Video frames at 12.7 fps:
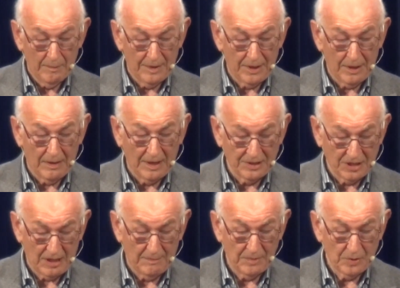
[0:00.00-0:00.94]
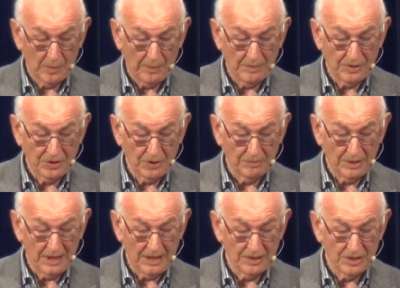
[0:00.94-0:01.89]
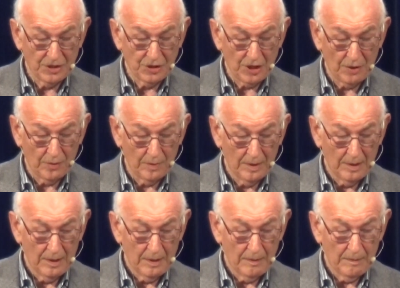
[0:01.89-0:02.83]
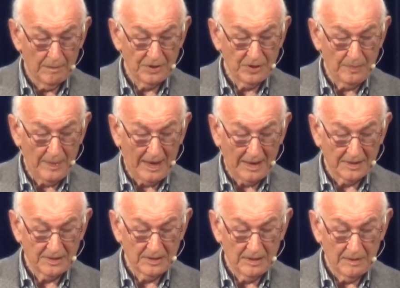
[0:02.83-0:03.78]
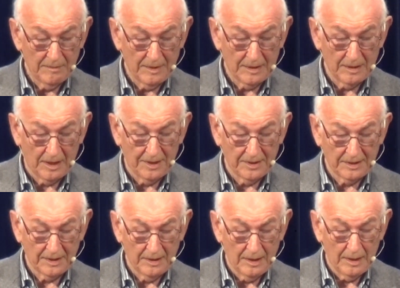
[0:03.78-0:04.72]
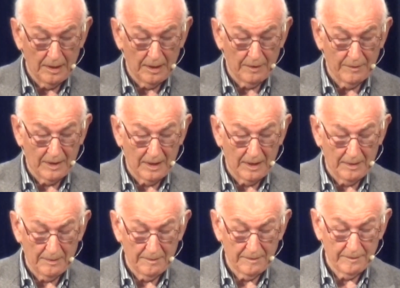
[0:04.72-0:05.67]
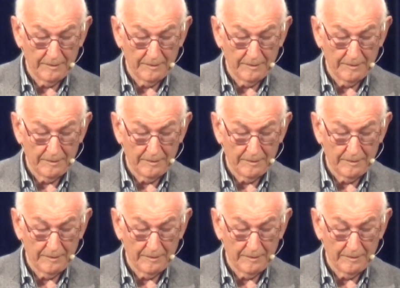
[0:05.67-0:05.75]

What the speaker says: But there are times when we still need to show respect regarding of our